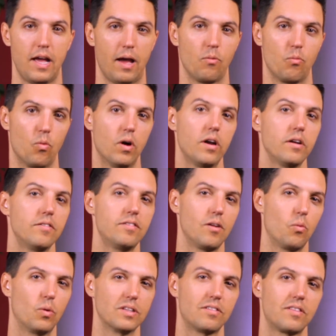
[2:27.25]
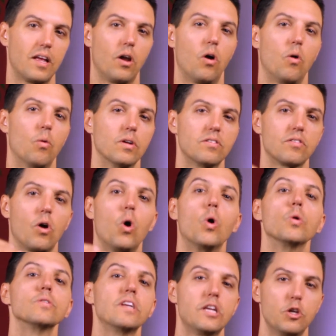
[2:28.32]
And what's
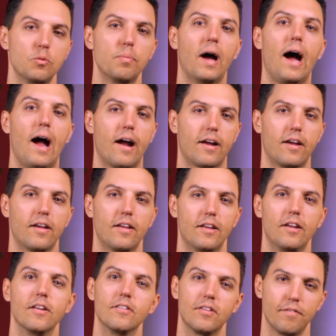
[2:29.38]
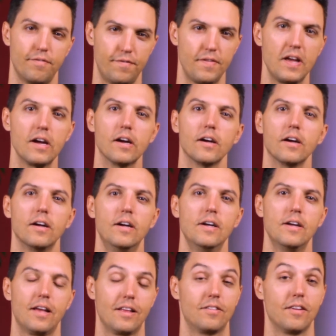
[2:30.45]
holding you back? Is it fear?
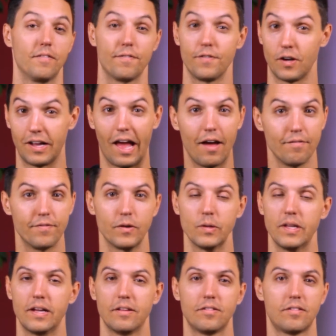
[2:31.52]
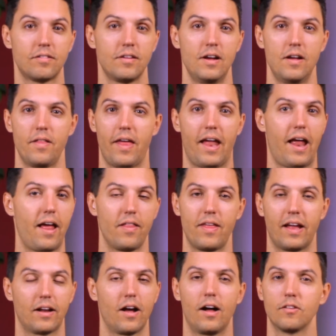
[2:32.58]
Is it forgetfulness
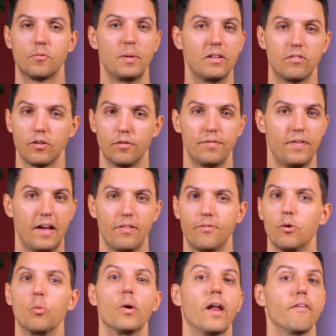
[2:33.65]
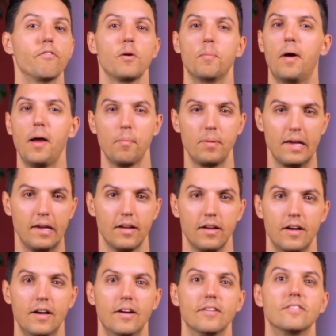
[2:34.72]
that God's been so faithful? Whatever it might be,
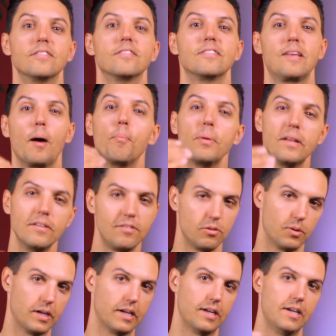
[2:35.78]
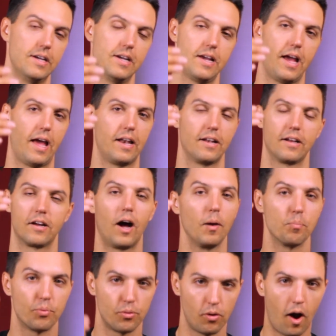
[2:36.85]
step into it. And
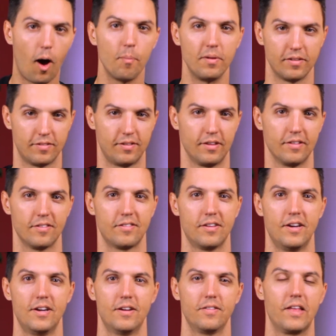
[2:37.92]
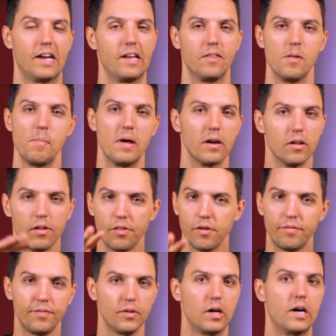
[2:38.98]
God promises that in the middle of the
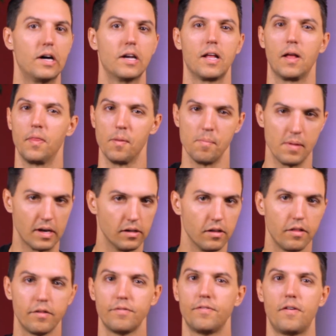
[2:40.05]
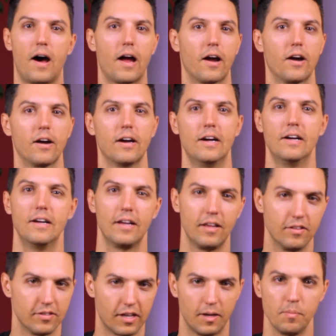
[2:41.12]
flood, in the middle of the fire,
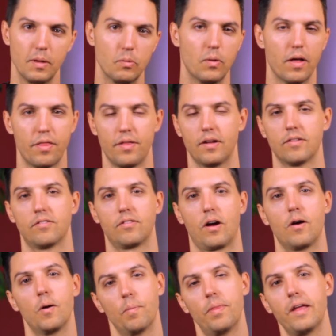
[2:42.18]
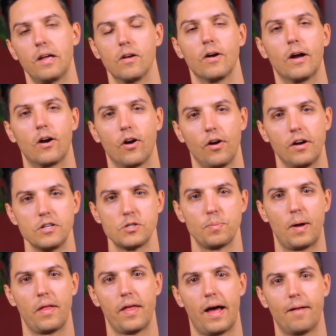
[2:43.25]
He's going to be with us. So I hope that you're encouraged
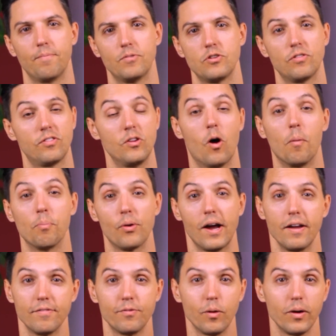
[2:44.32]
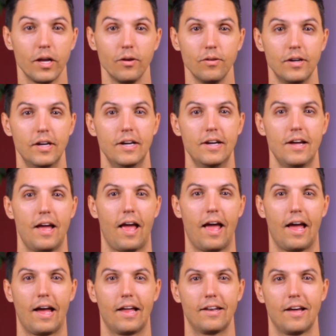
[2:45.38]
by that. Just know I'm praying for you,
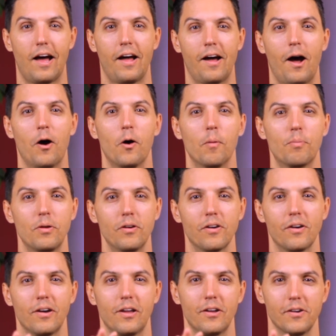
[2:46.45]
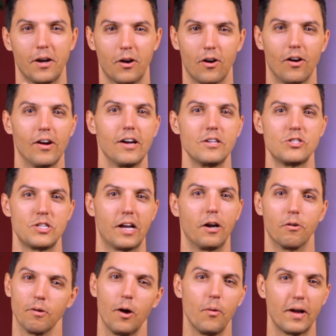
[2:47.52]
and I hope you're encouraged and
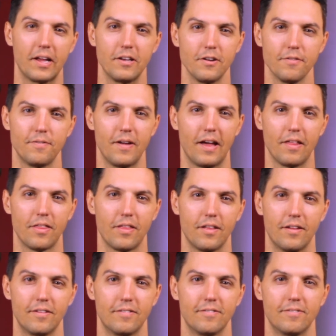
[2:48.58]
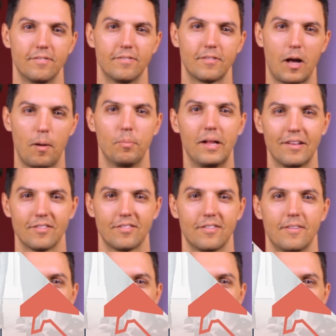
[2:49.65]
growing in your faith. God bless.